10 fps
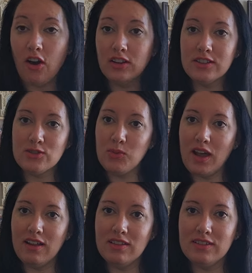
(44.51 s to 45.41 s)
All is
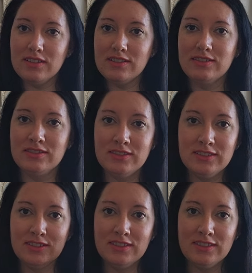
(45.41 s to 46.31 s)
well
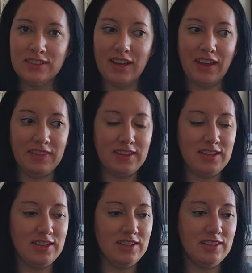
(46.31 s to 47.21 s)
at
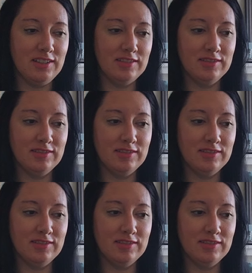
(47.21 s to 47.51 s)
the